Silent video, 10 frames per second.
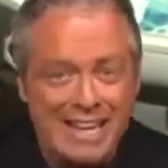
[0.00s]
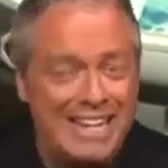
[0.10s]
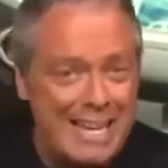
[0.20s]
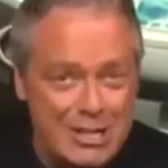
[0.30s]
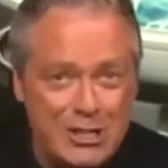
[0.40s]

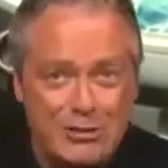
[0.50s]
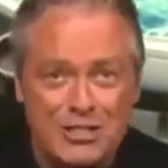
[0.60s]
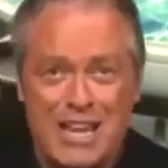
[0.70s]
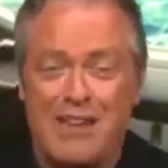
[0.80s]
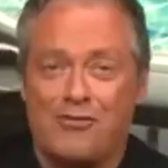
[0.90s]
Get you
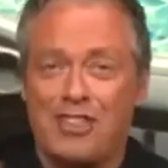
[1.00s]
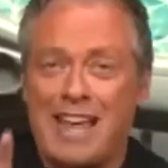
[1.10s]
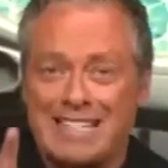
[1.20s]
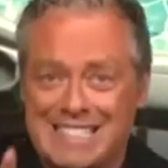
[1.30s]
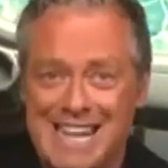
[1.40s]
set for
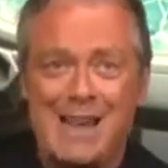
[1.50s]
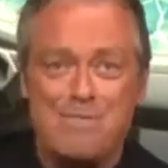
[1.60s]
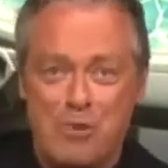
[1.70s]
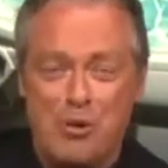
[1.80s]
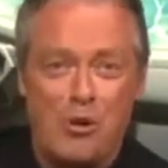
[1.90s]
that
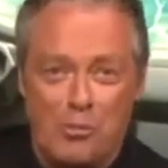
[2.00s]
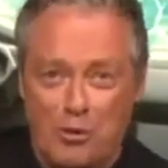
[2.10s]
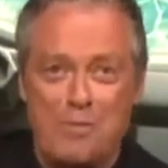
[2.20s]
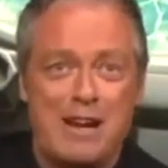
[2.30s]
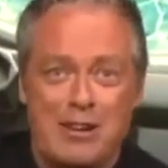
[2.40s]
Deadpool
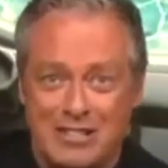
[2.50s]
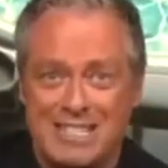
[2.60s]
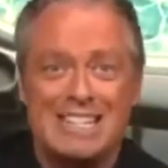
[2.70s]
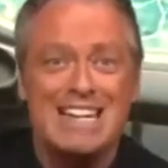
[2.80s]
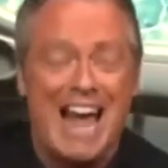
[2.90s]
premiere
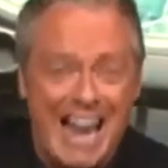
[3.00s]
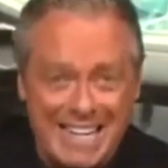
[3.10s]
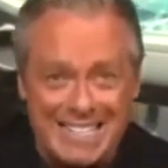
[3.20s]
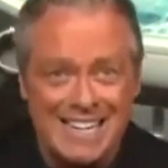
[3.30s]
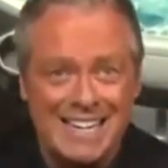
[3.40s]
tonight,